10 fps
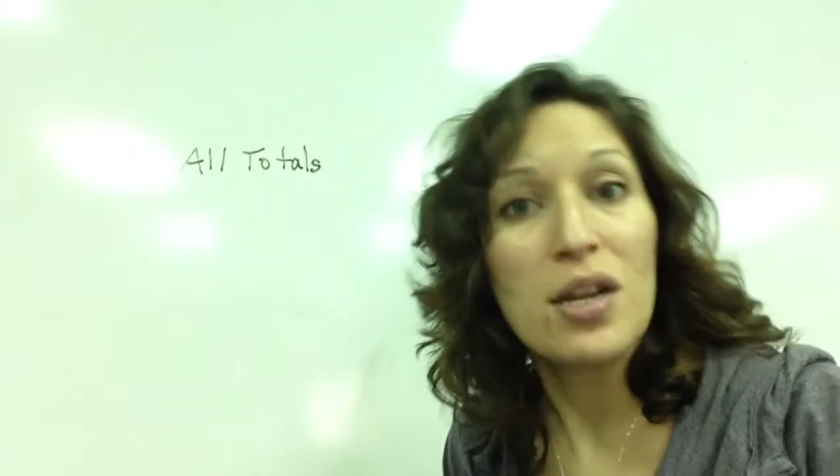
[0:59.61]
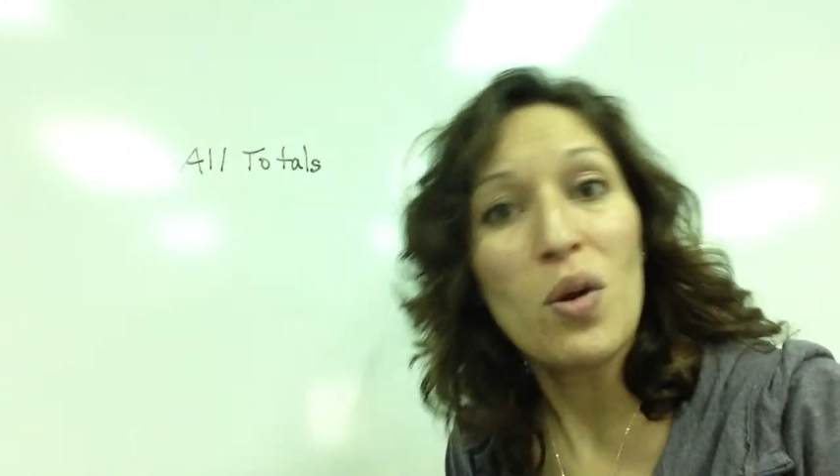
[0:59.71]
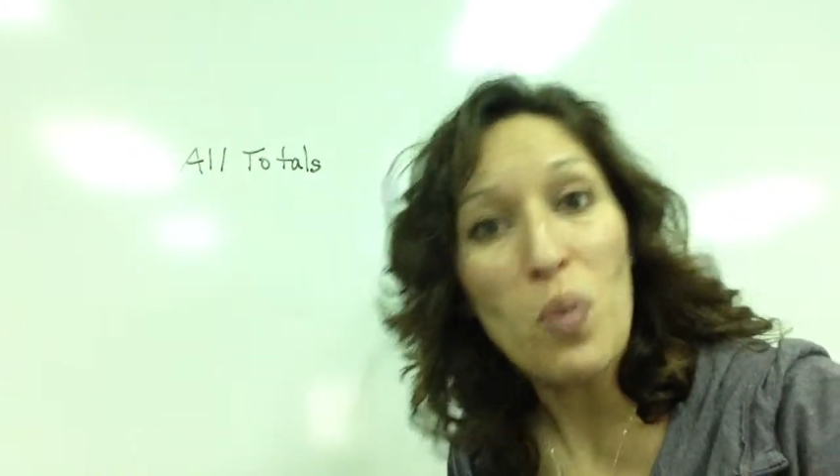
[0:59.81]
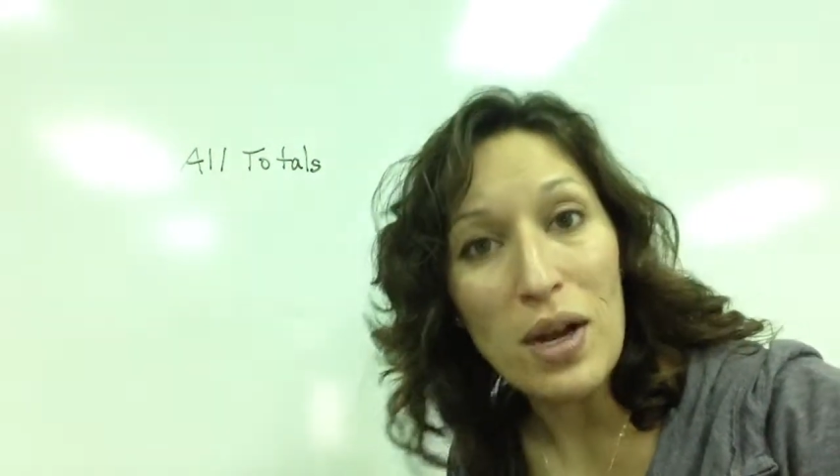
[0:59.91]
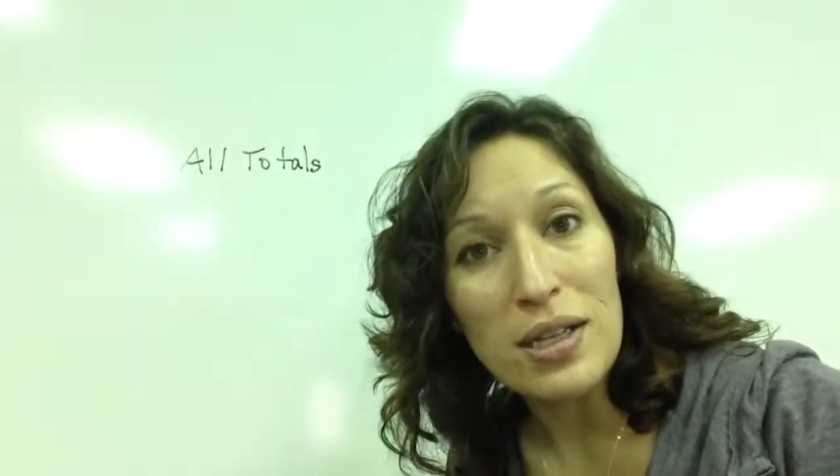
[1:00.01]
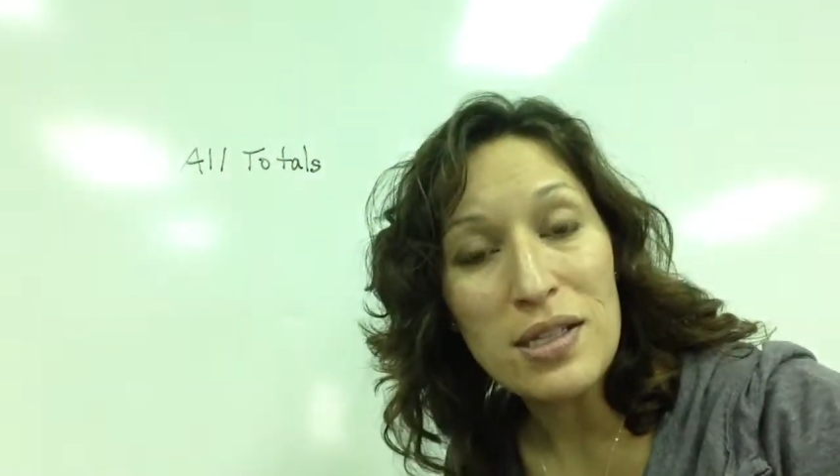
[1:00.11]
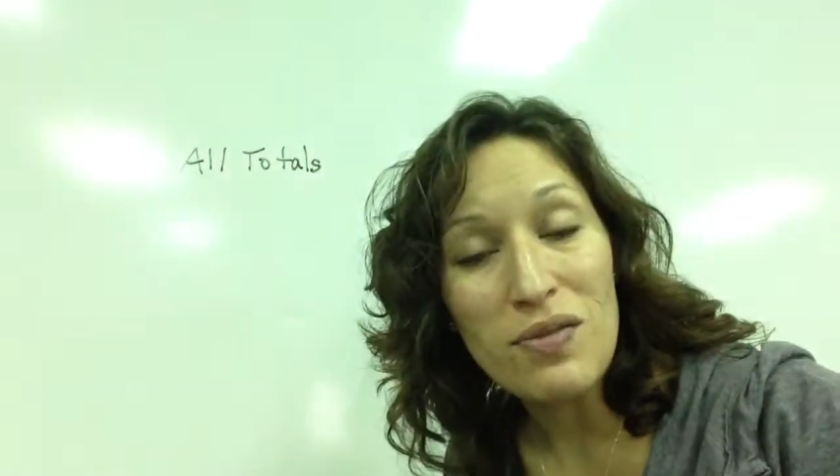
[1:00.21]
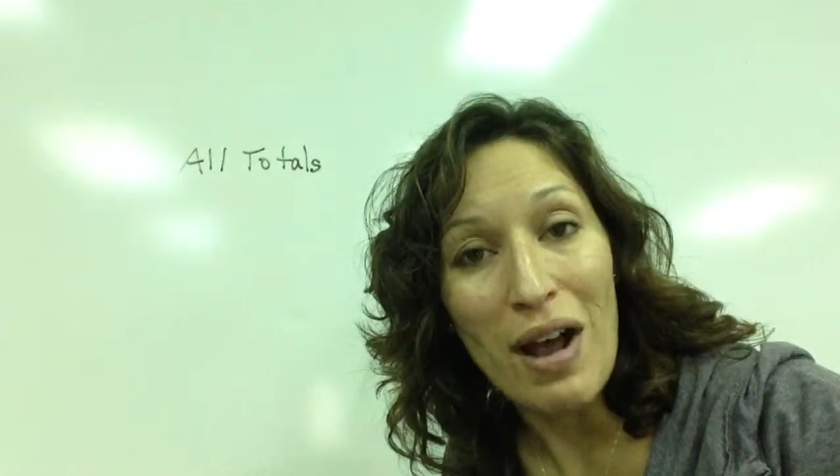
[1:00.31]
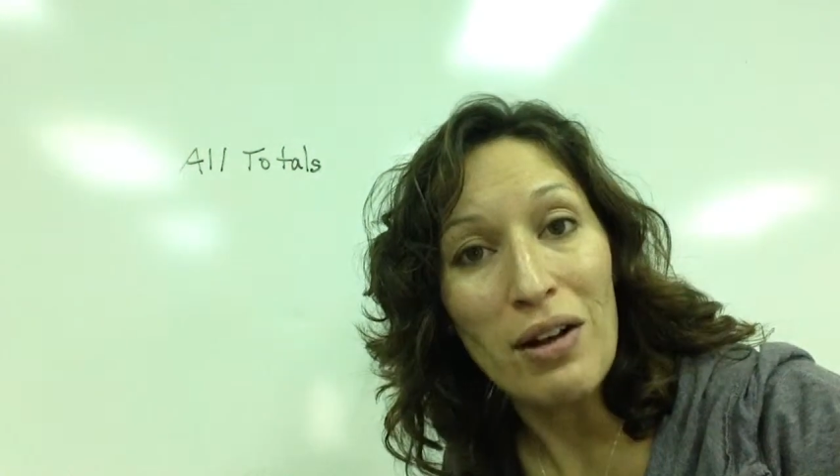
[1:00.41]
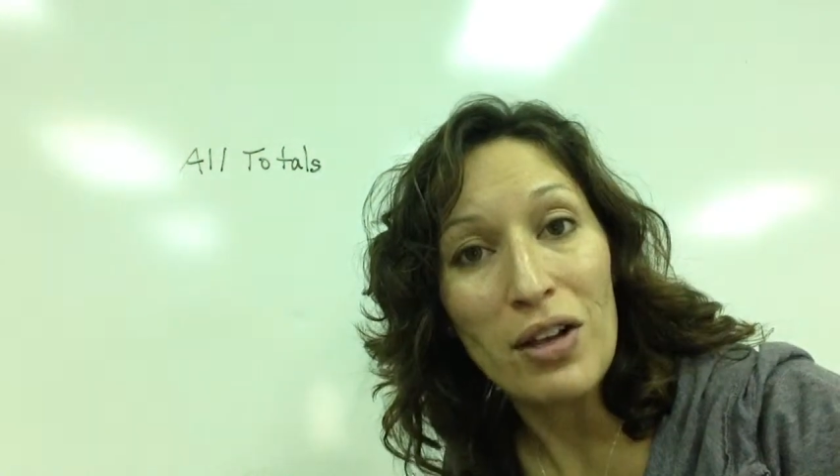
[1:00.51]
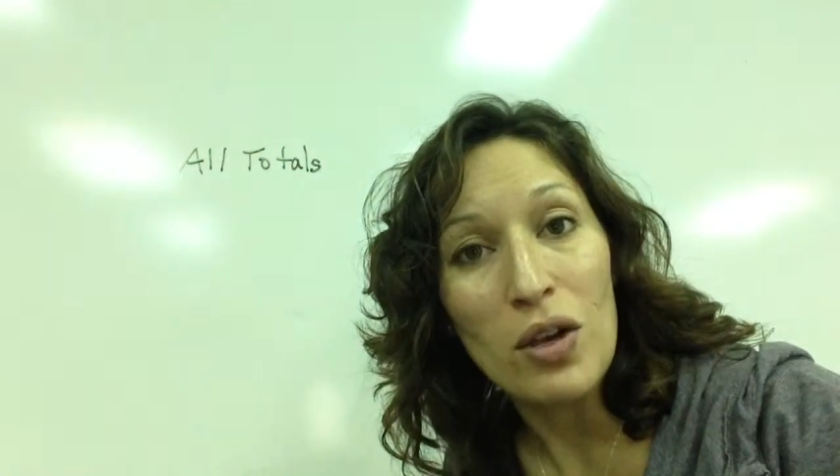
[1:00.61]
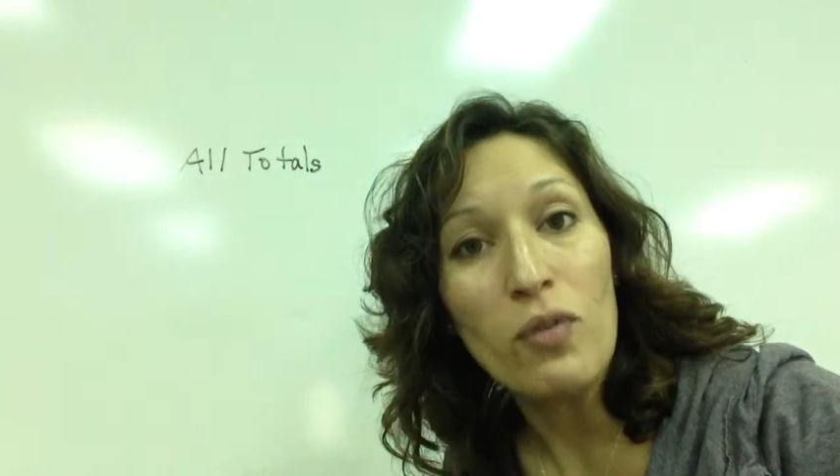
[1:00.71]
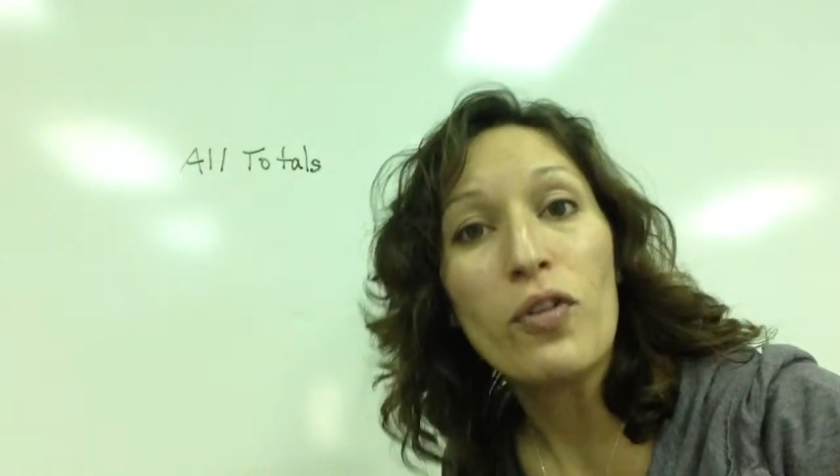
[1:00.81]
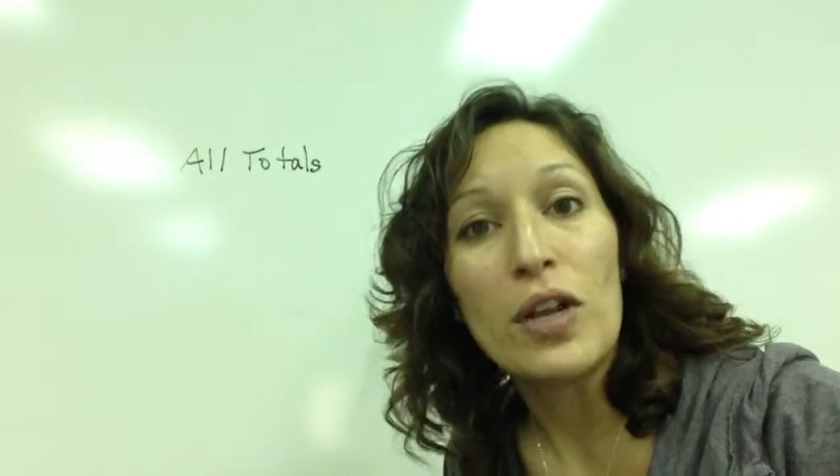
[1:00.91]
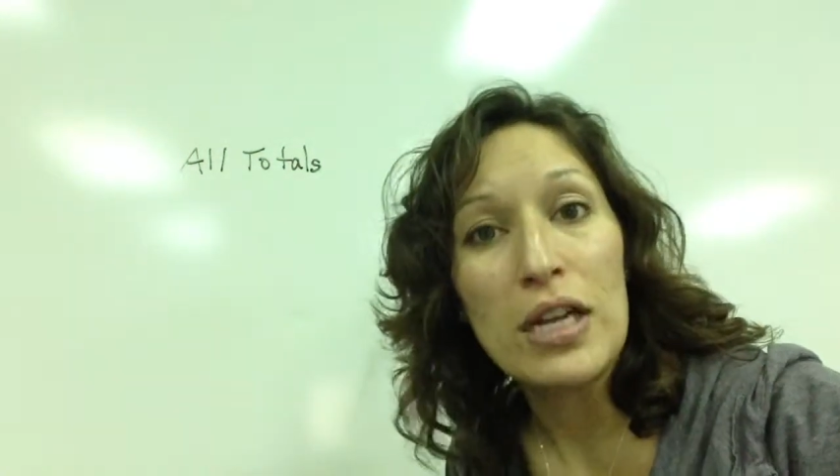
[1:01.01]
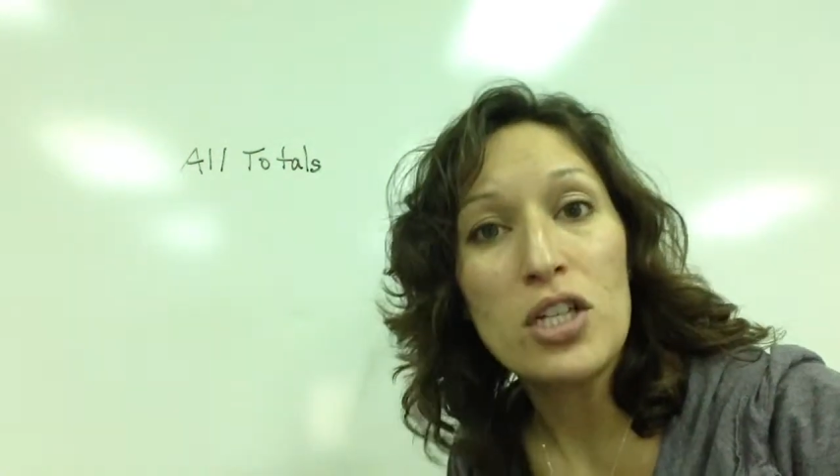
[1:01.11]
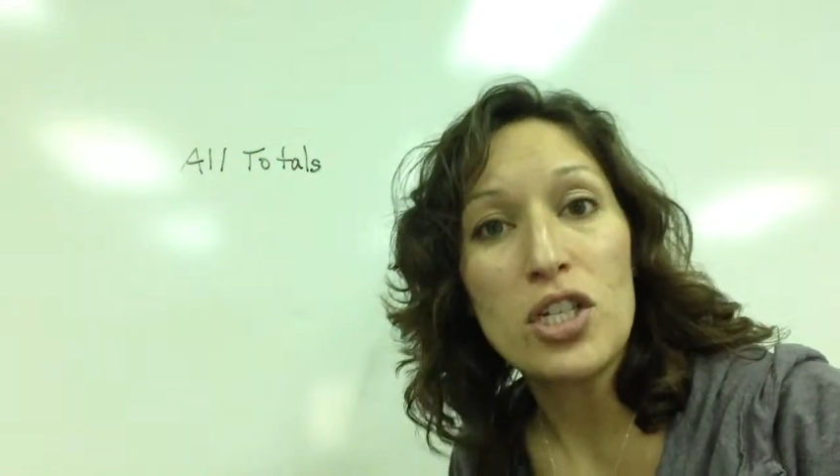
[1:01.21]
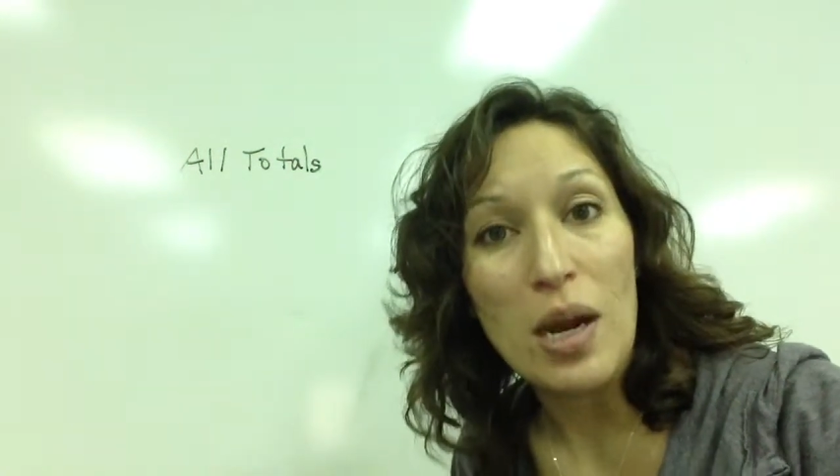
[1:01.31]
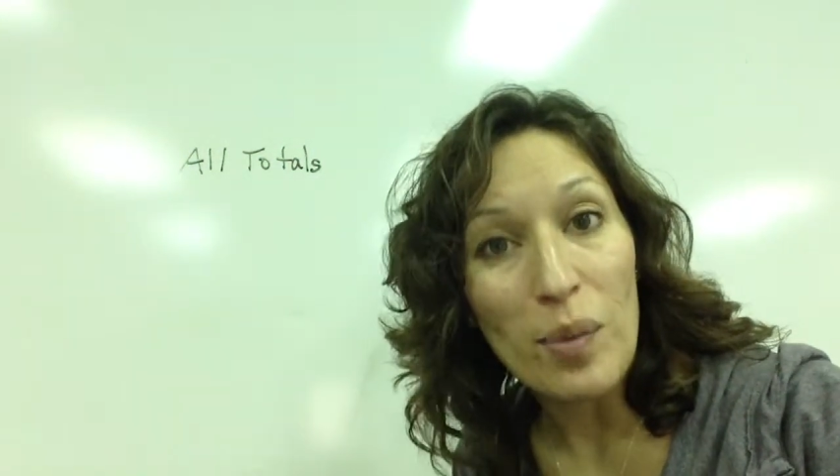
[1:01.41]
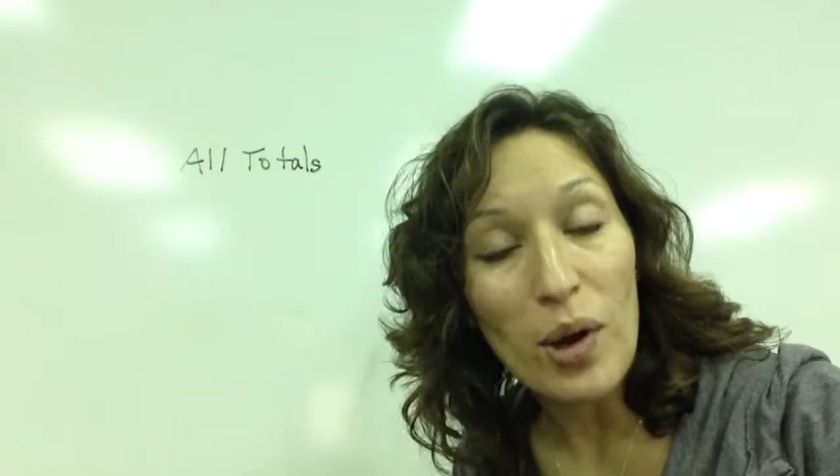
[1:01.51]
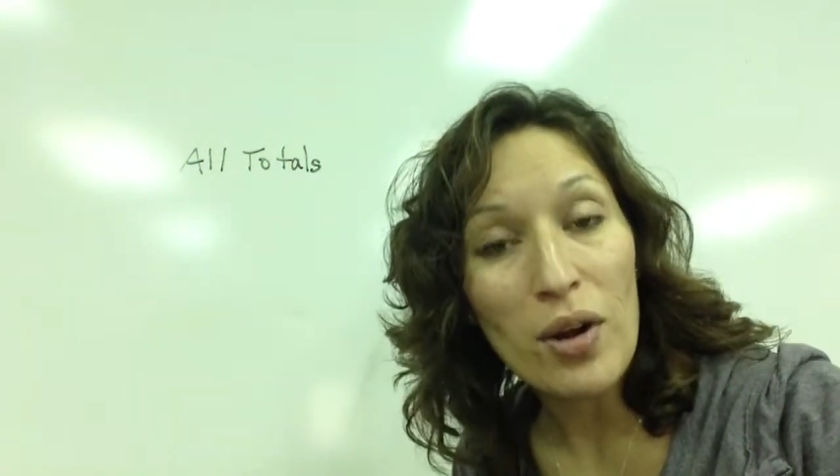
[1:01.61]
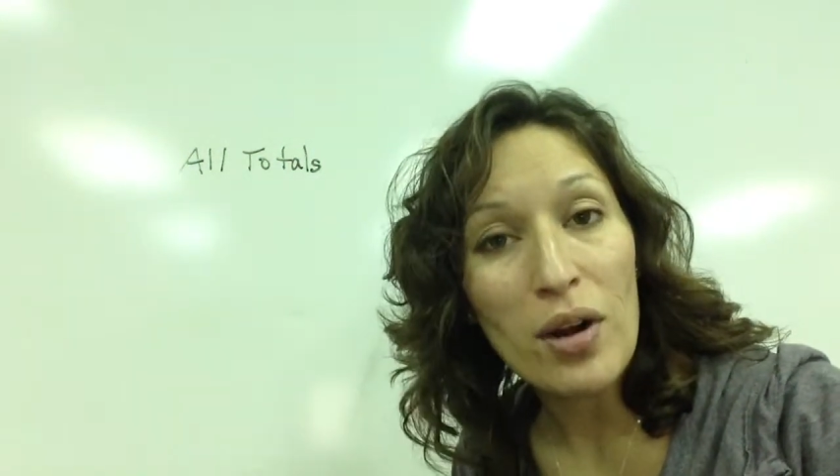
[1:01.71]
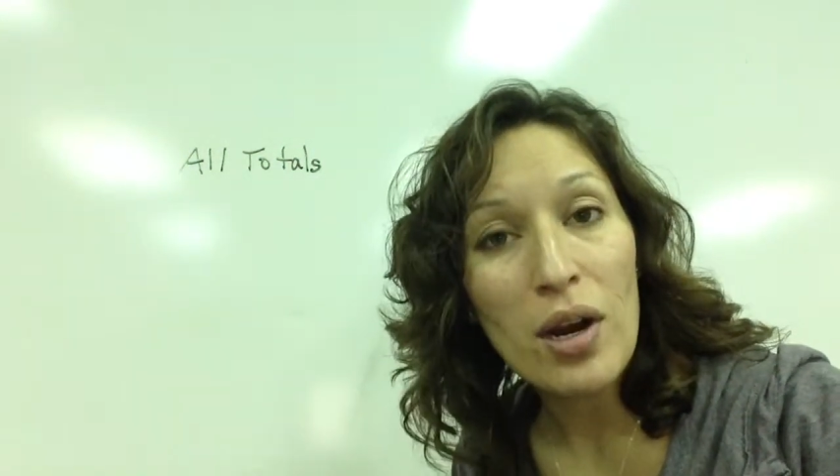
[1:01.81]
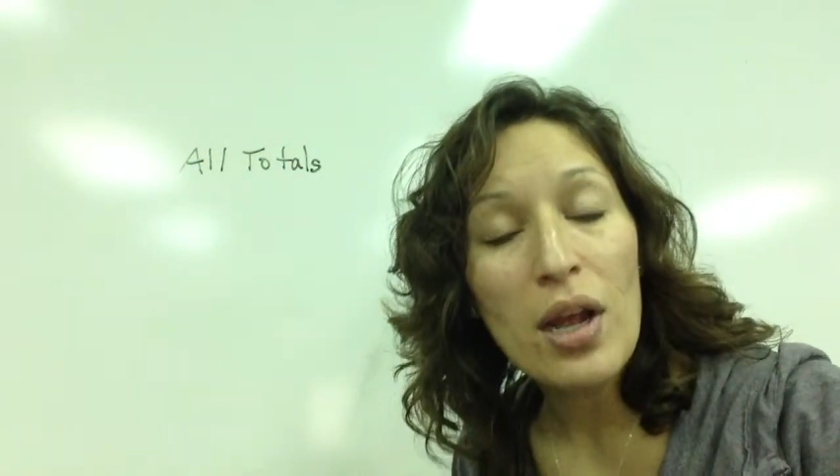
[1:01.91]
and a ones value for each number,